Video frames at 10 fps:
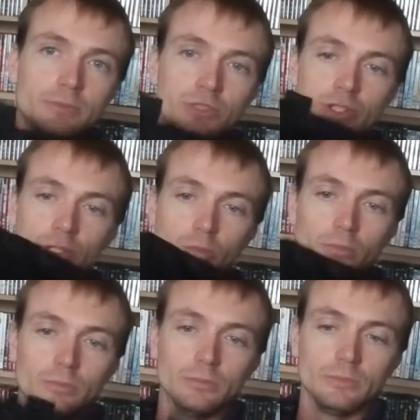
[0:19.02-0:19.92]
So,
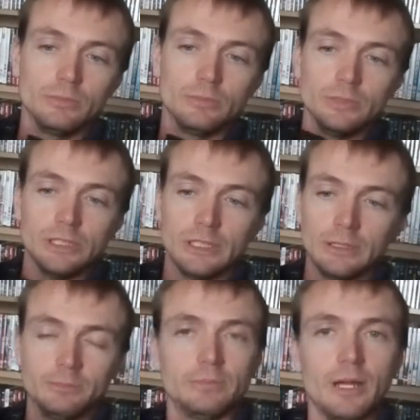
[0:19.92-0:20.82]
yeah,
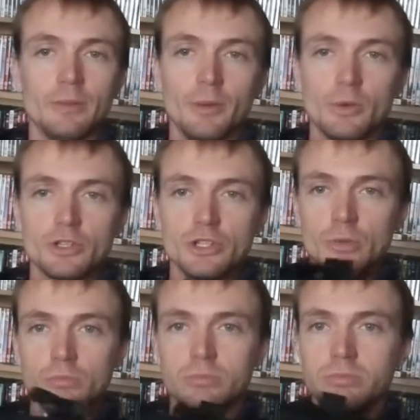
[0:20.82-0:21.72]
anybody wants to
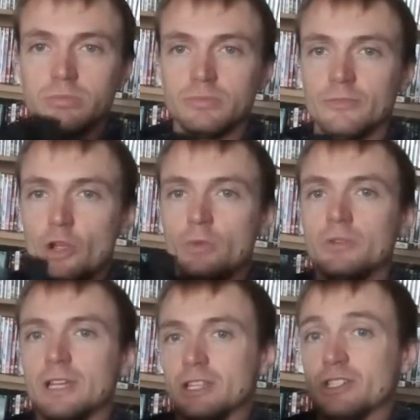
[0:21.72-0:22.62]
know food,
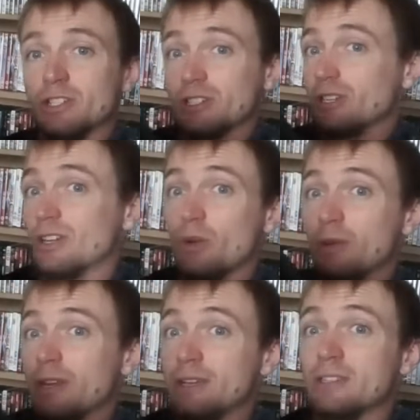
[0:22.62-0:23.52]
it's just going to go in
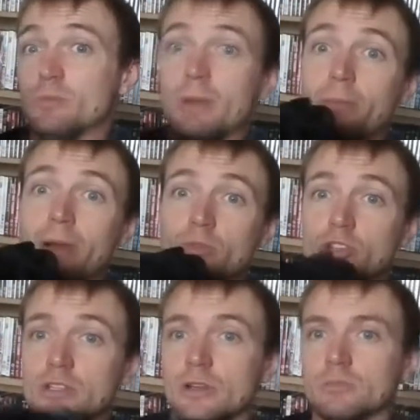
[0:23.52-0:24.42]
these two bath
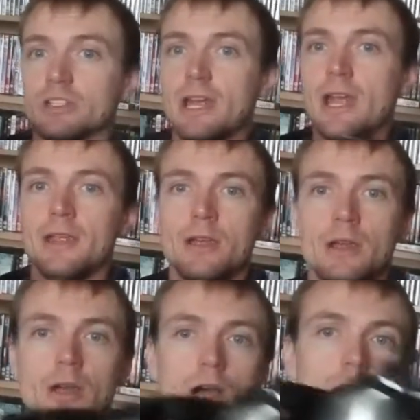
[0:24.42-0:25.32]
pouches. And today,
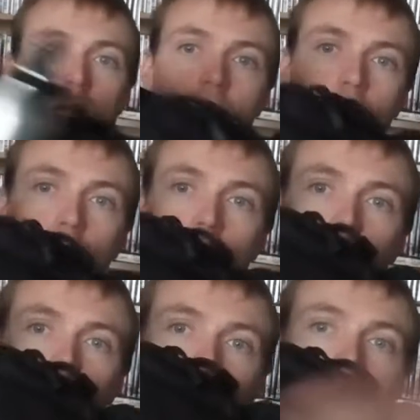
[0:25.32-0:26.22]
I'm going to go
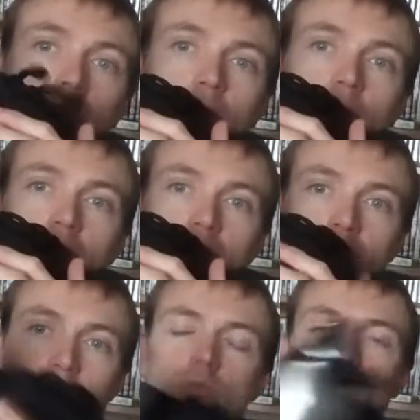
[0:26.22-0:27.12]
through this
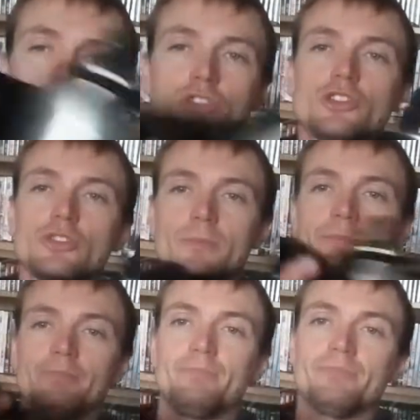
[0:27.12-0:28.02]
pouch
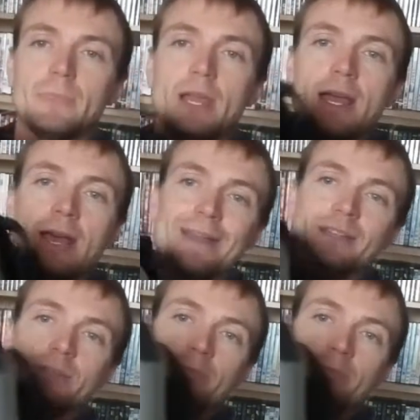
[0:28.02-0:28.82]
and